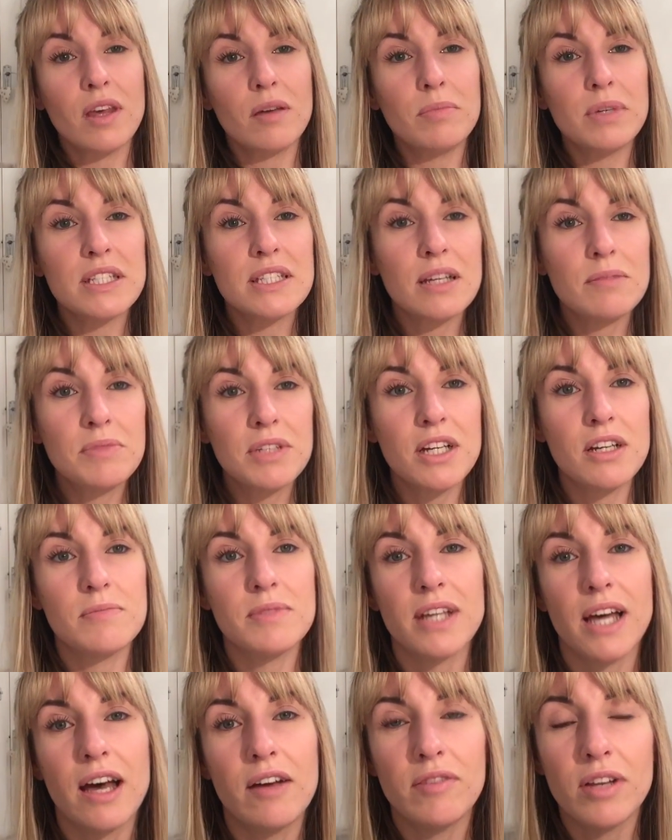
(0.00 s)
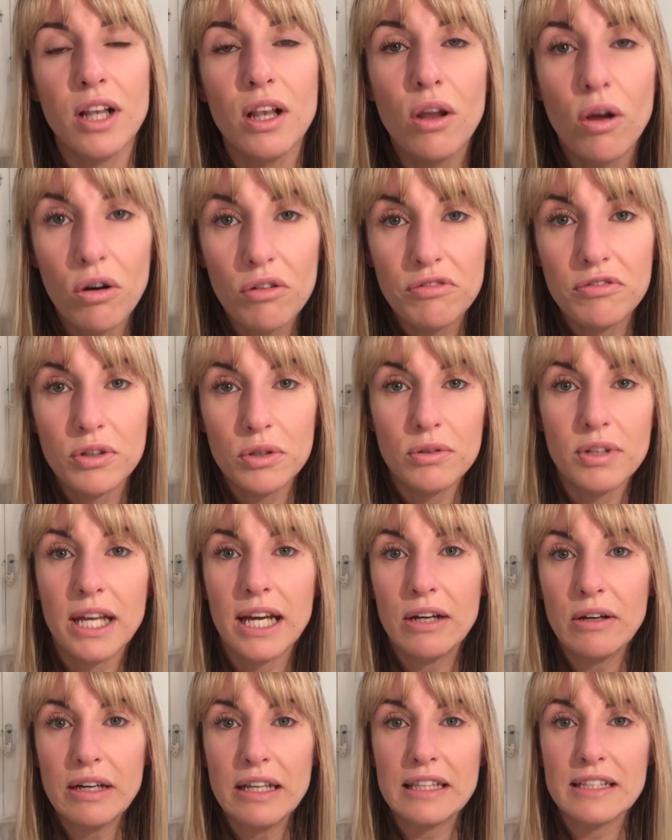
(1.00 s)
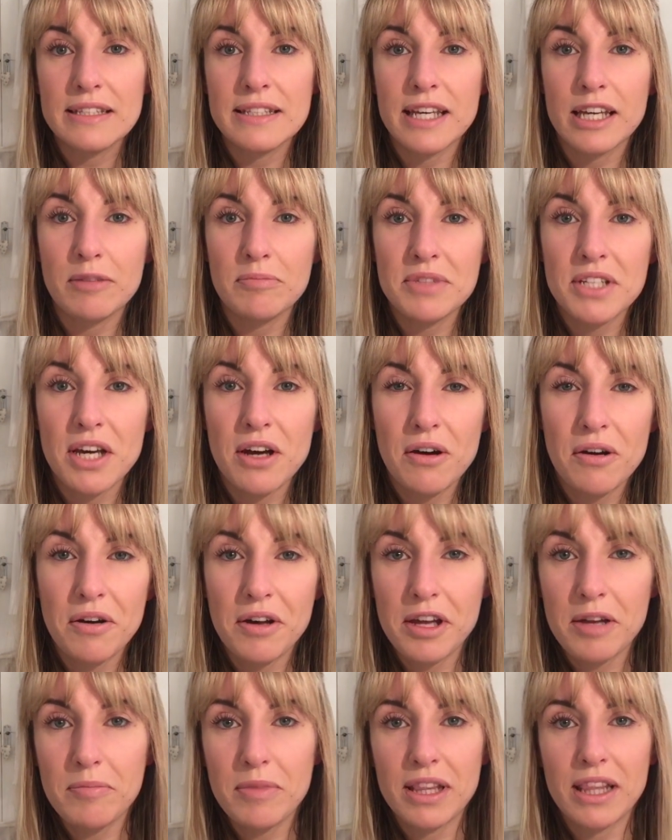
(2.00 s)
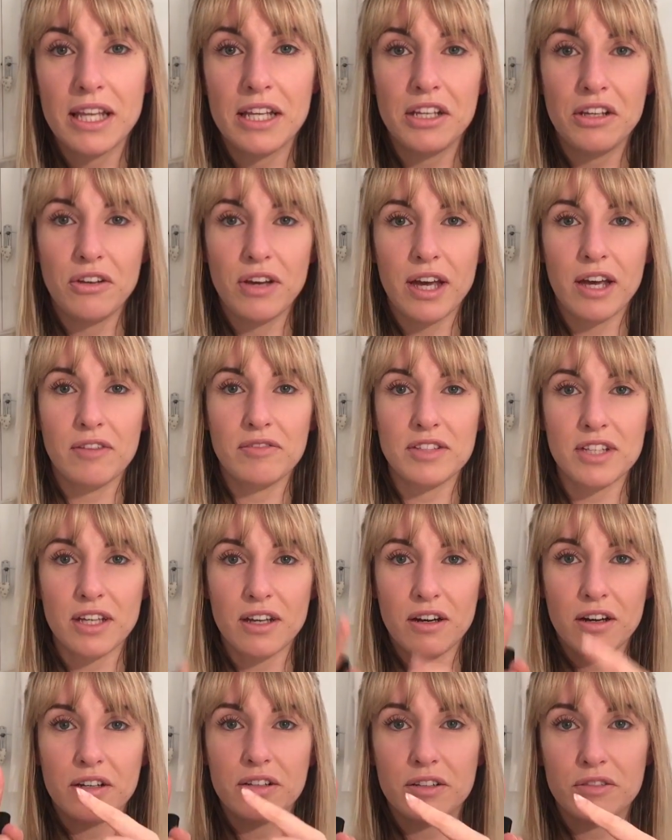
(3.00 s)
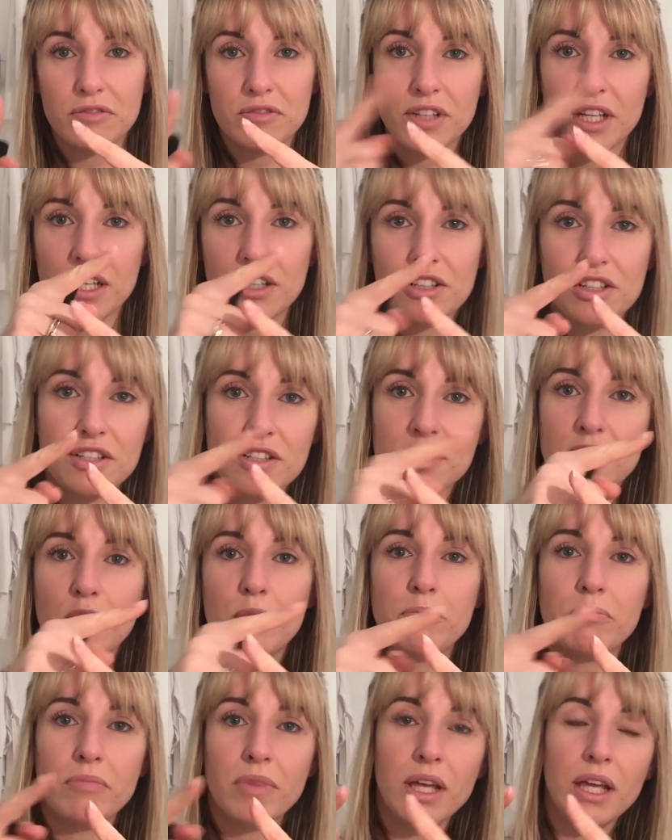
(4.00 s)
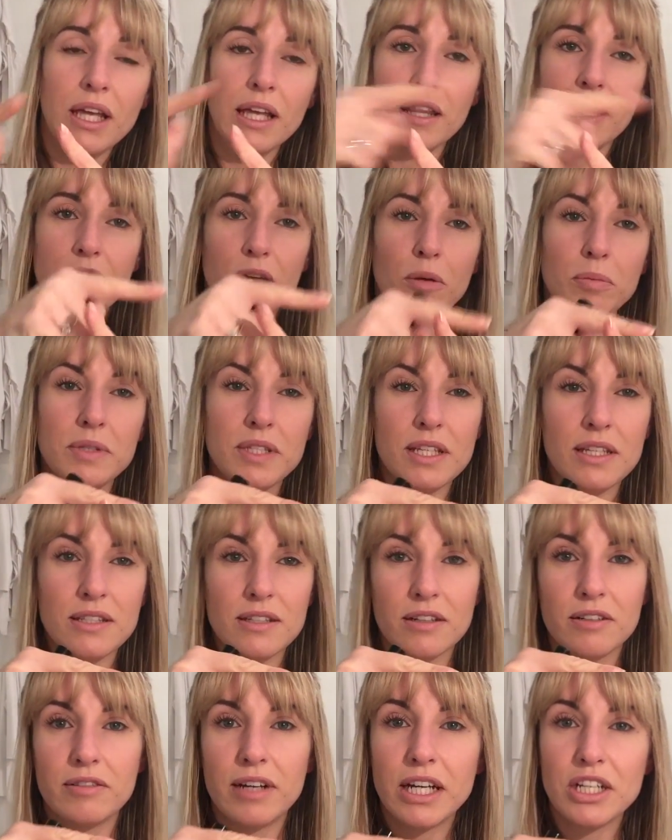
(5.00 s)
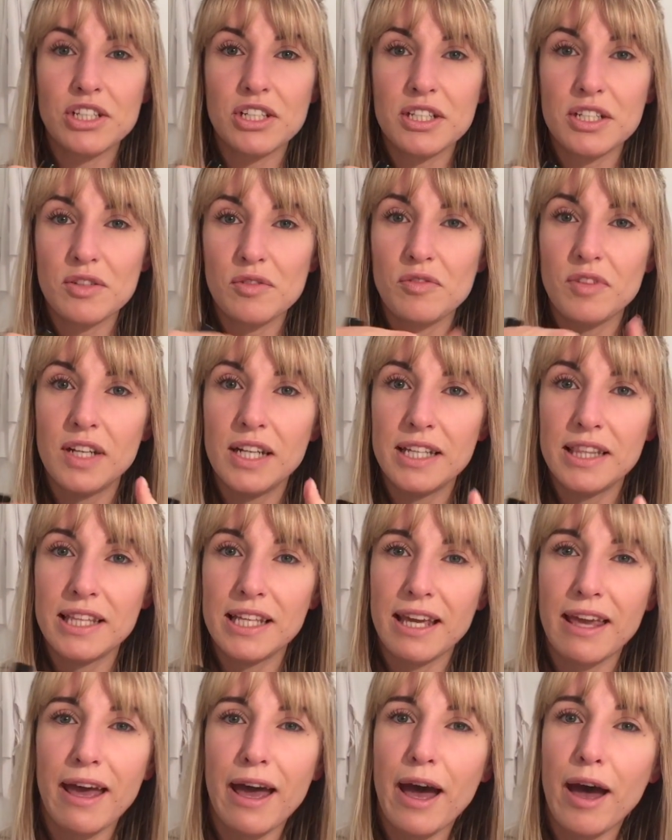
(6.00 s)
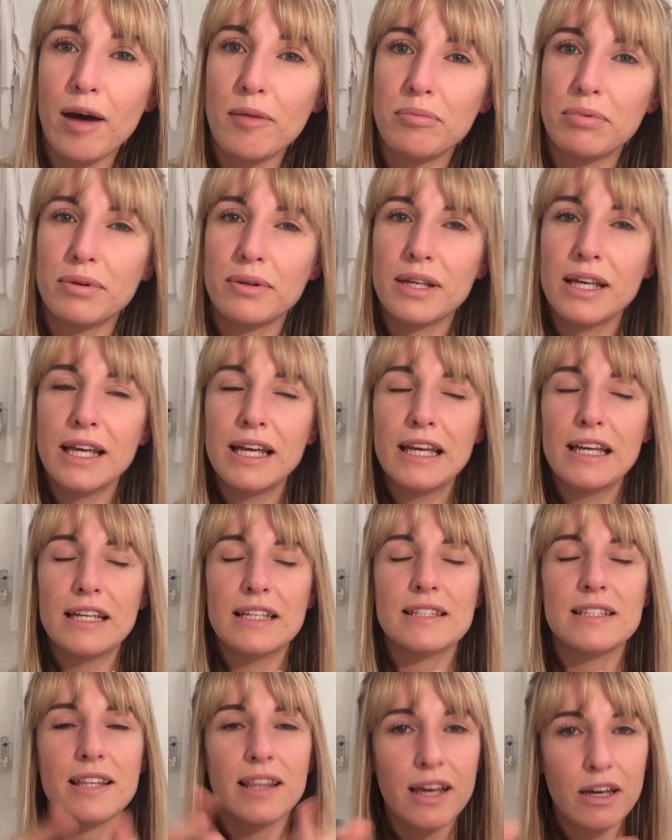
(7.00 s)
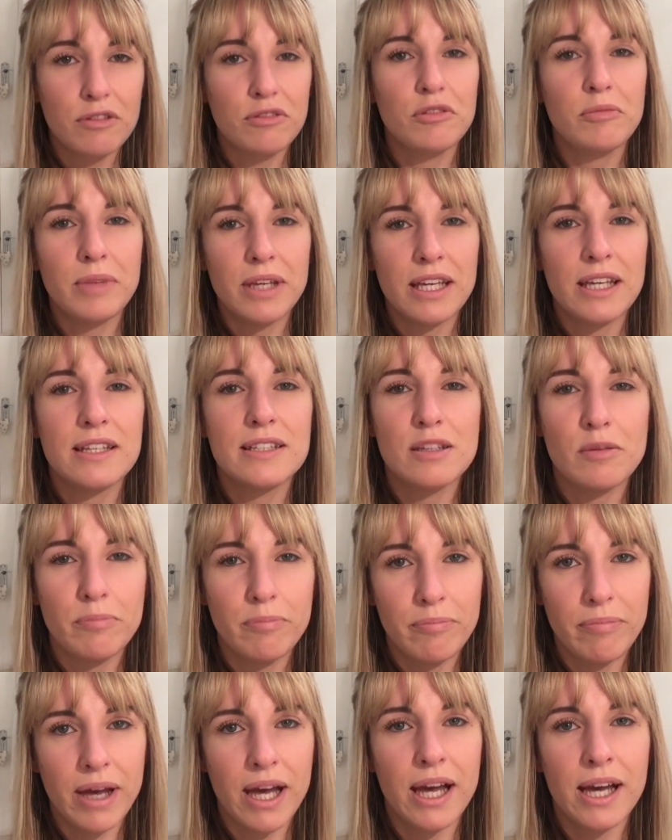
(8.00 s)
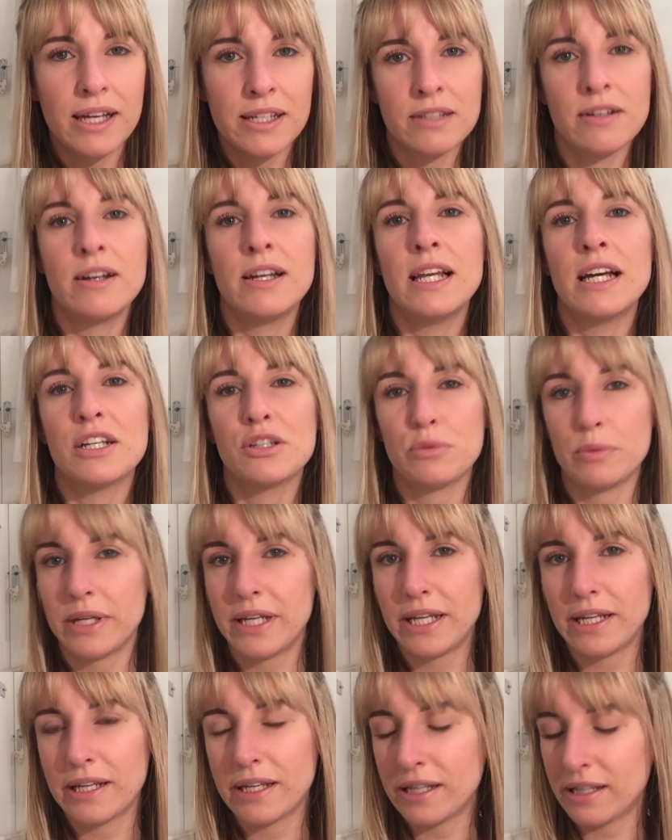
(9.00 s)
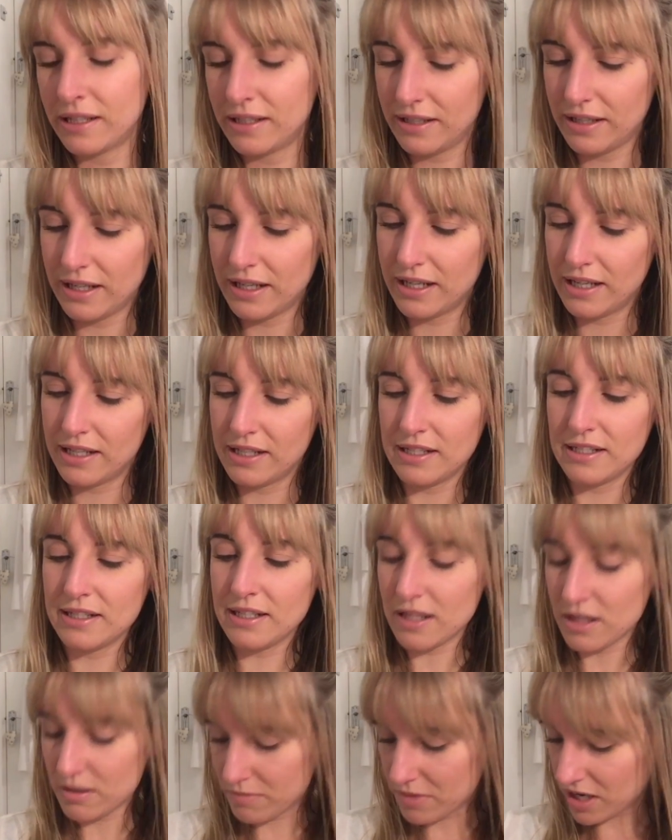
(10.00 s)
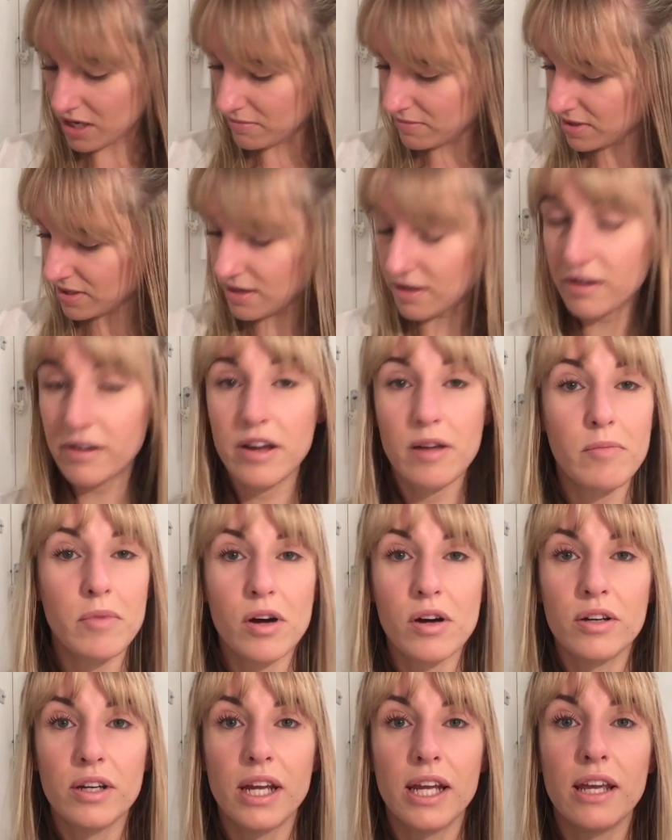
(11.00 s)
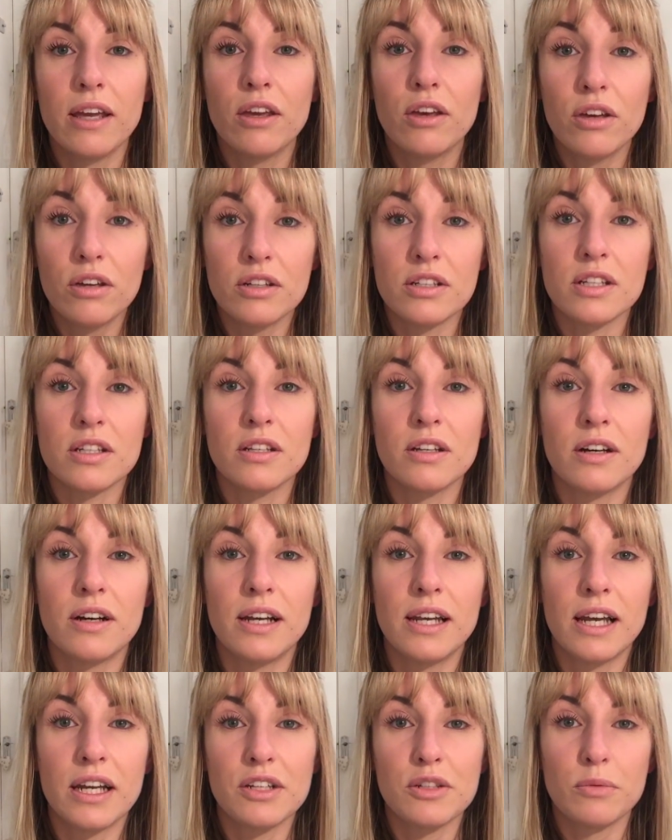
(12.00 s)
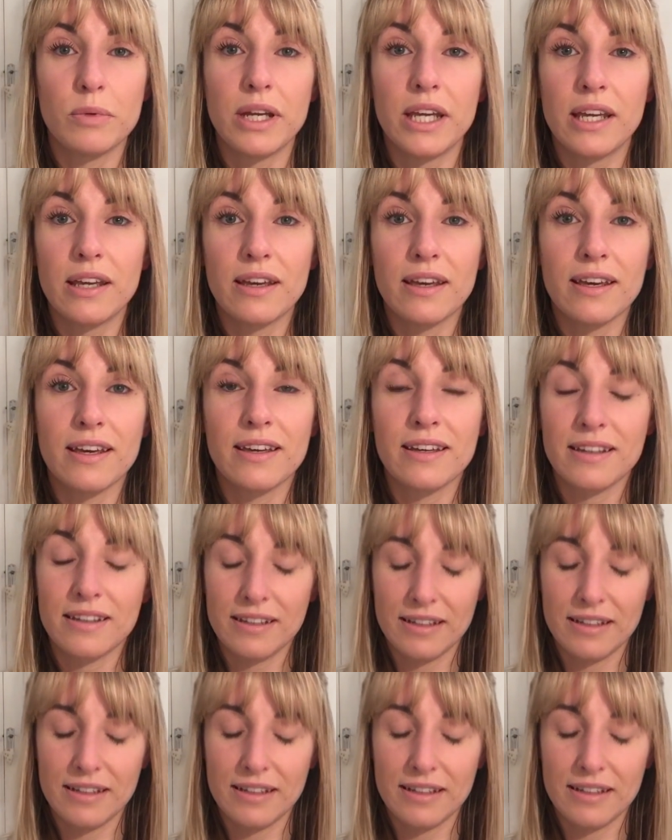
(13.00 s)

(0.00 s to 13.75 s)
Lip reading: but sometimes I have a lot fall out at the same time, and then you have to kind of nudge some the opposite direction to fill in the gap. So that for me is a bad eyelash week, and at the moment I'm on a good eyelash week.